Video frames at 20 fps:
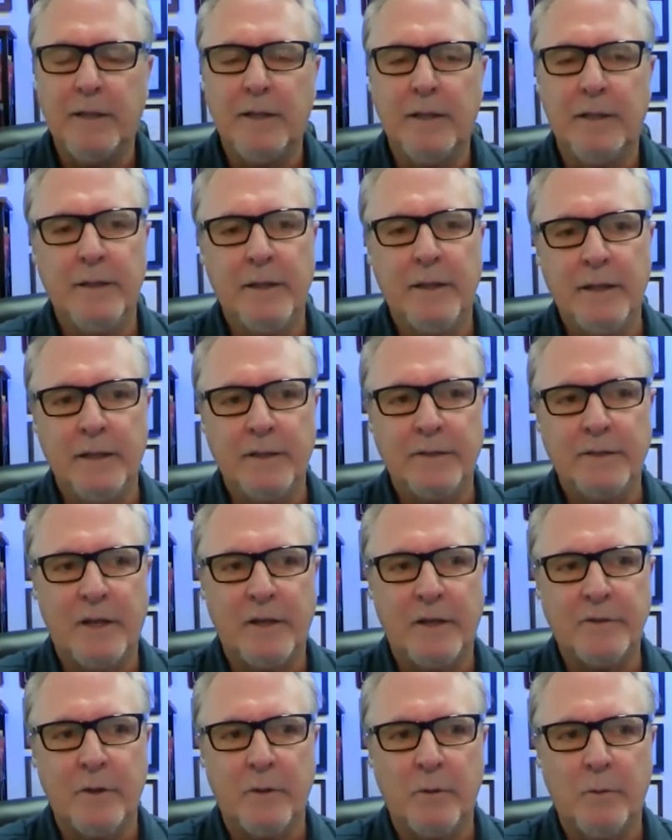And then it's
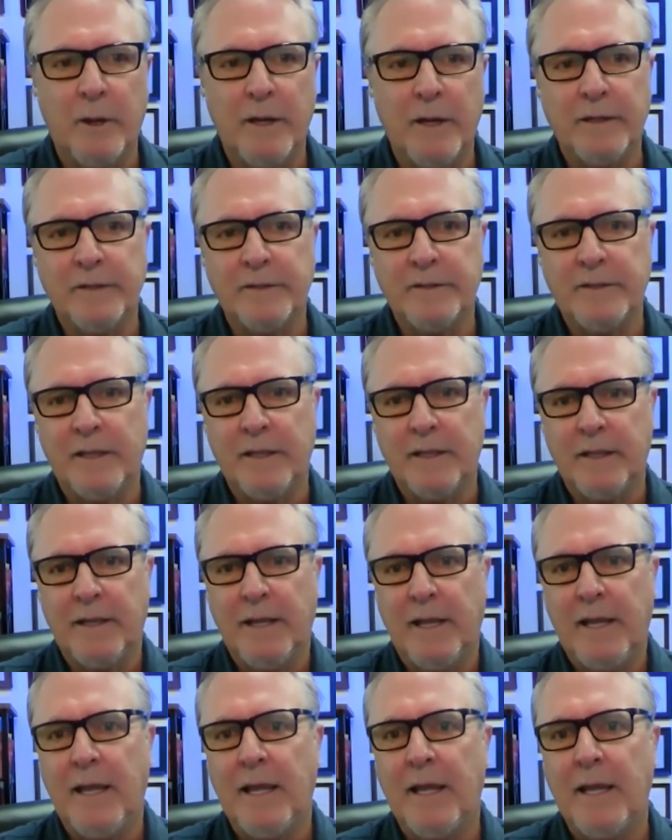also a way to say that,
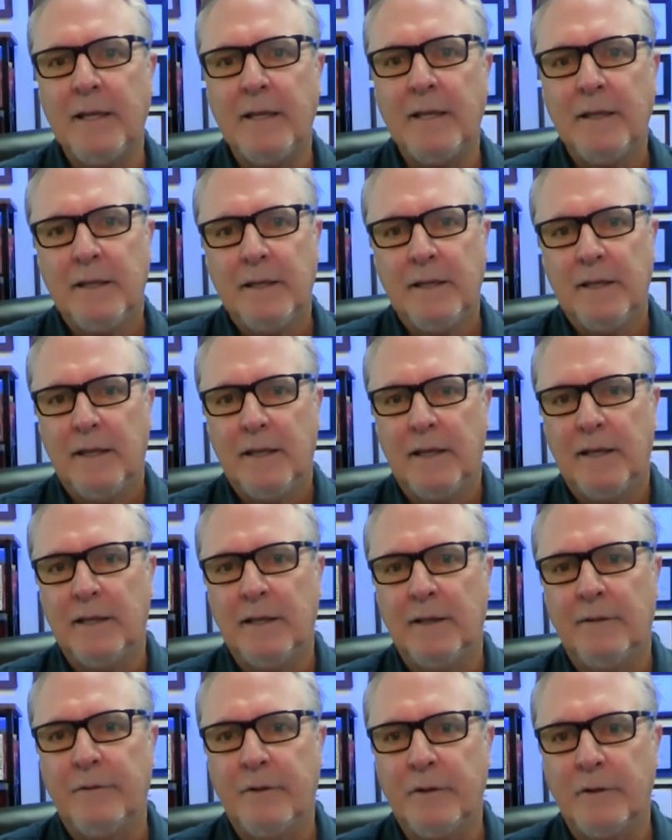hey, and
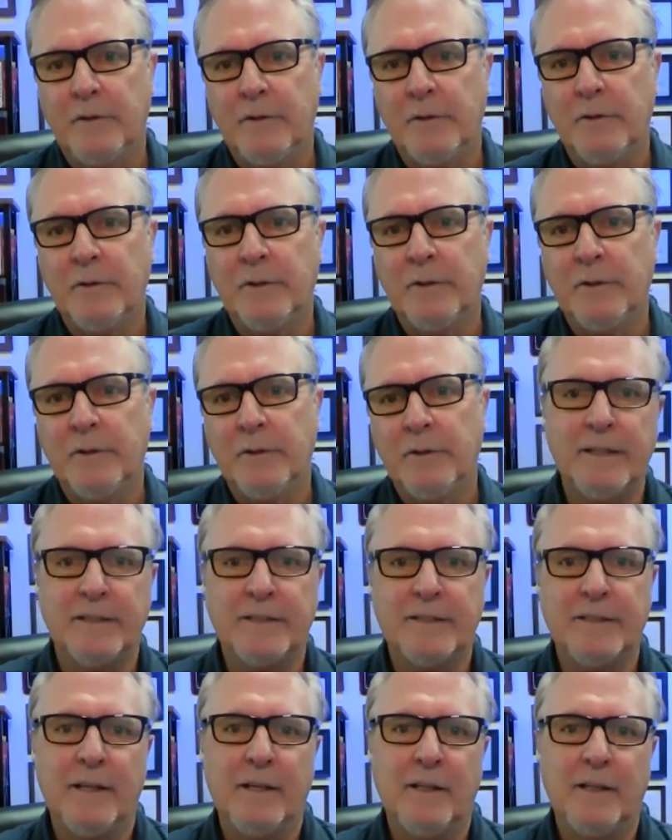if you do decide to
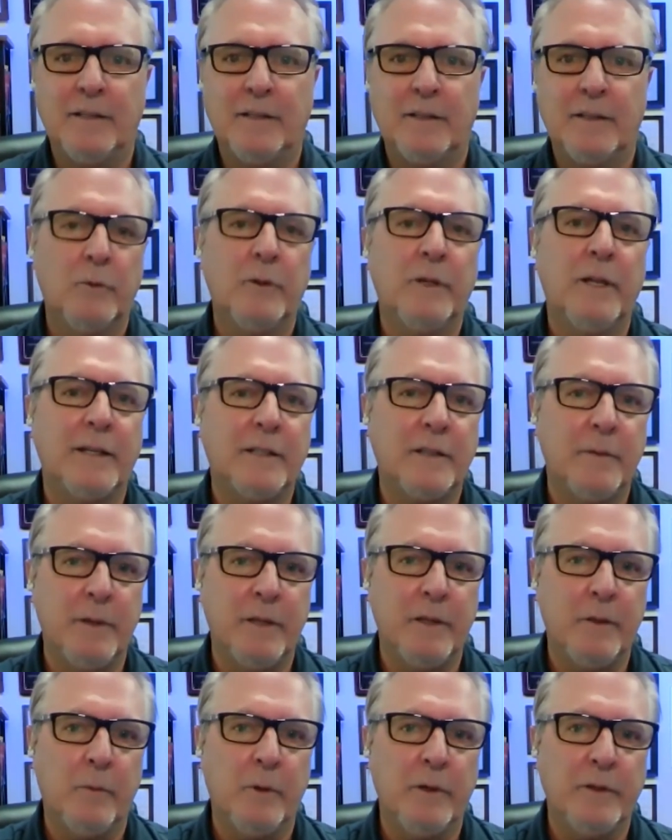sell, we'd like to be
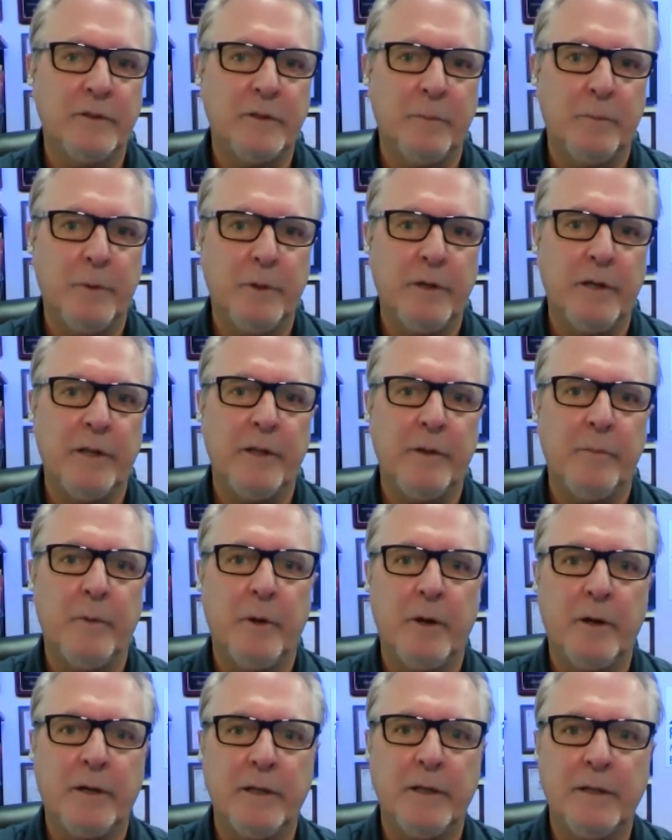the ones to put it on the
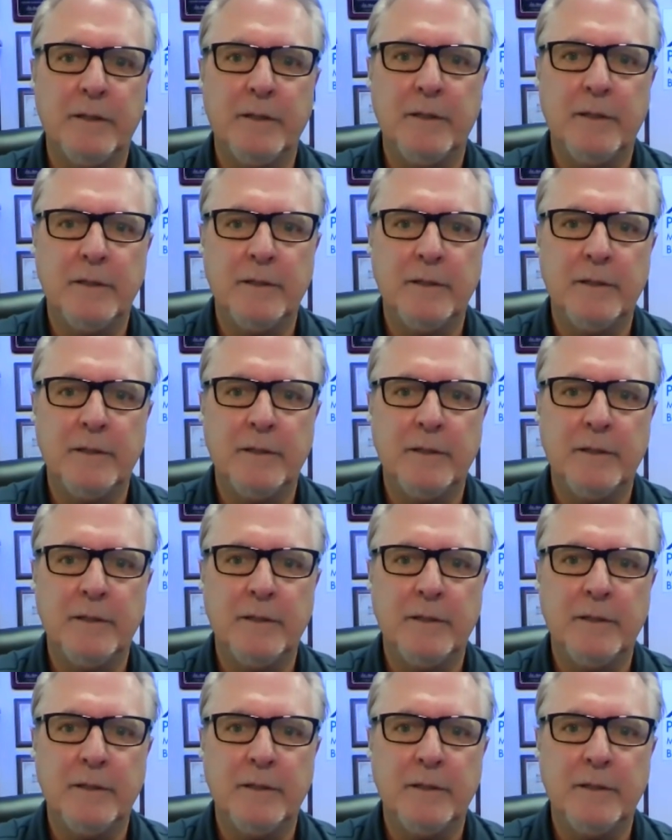market